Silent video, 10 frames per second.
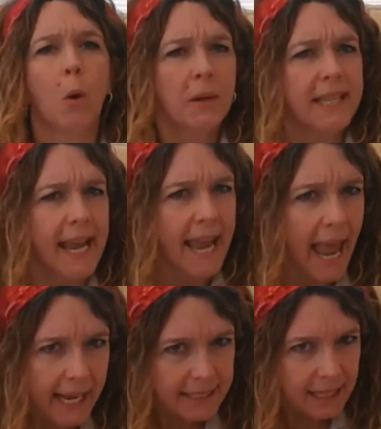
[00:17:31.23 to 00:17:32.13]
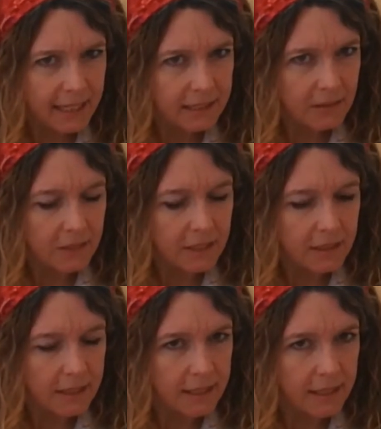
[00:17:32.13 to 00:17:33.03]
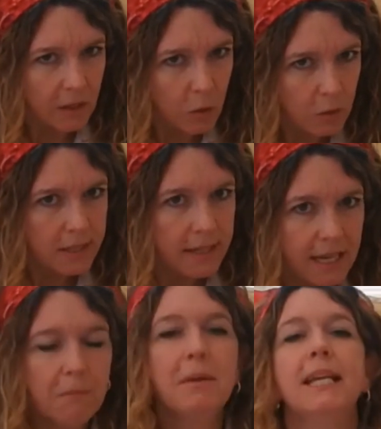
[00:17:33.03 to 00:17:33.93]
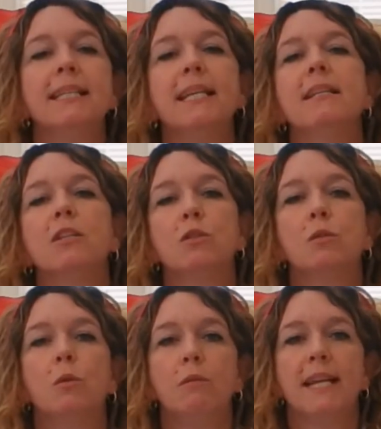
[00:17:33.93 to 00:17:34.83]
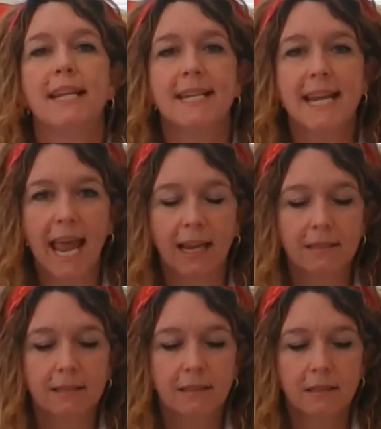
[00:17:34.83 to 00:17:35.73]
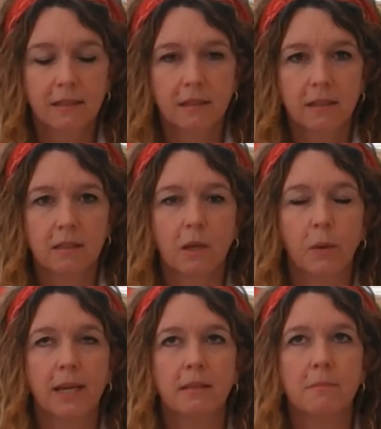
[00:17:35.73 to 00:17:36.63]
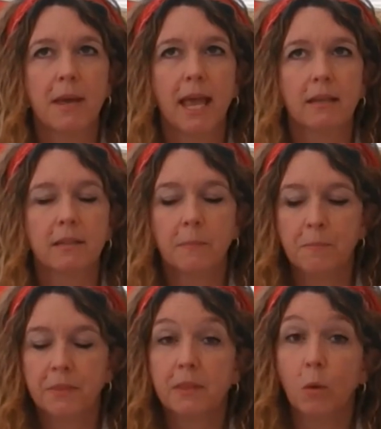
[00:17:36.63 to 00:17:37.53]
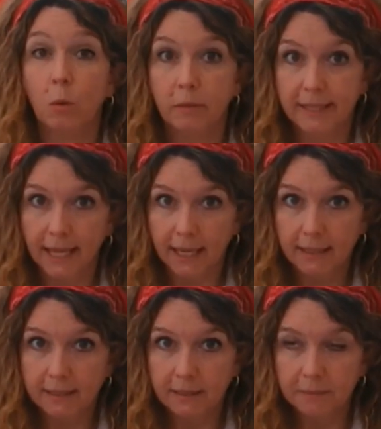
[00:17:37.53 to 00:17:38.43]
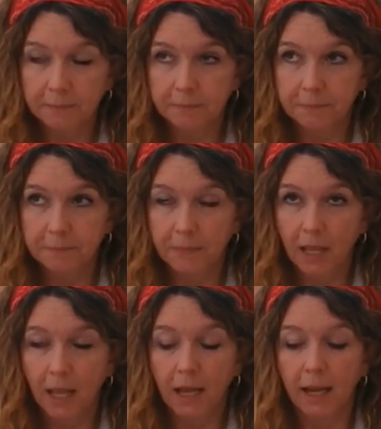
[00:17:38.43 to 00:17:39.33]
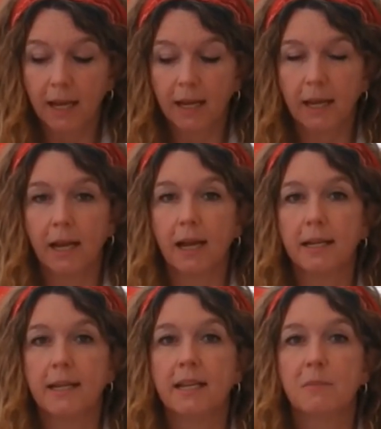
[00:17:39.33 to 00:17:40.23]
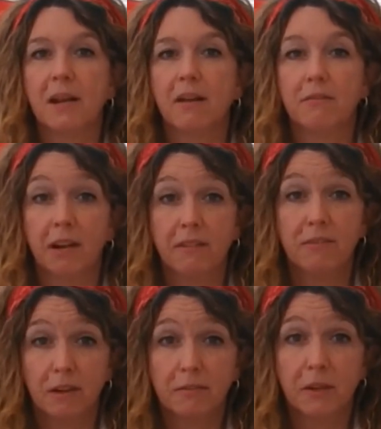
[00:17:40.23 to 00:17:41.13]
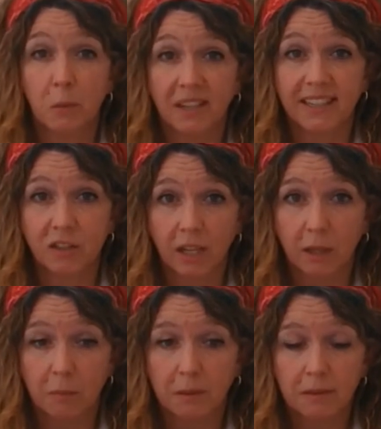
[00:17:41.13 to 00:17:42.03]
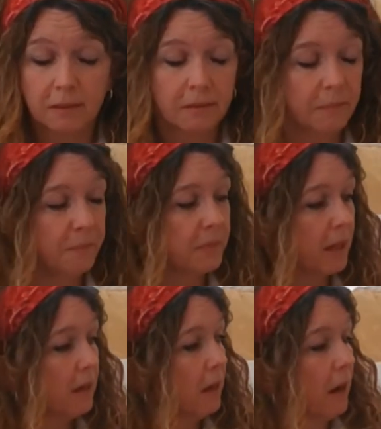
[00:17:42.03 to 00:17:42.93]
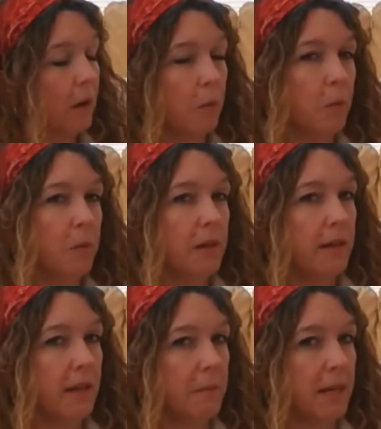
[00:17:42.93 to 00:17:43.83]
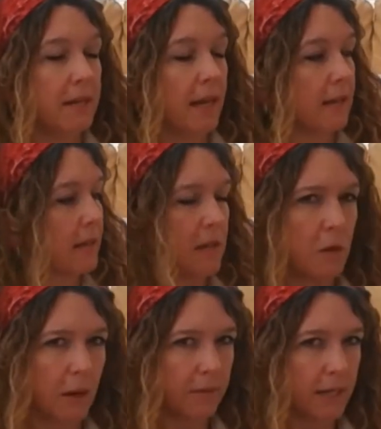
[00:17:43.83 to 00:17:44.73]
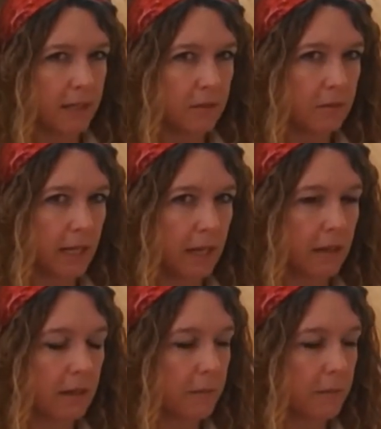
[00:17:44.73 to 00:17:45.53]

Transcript: What was the next activity that he did? Who did he meet in the story next? So he's met all the geese. And he's met a very fluffy woolly sheep. Who did he meet next? Can you have a little think?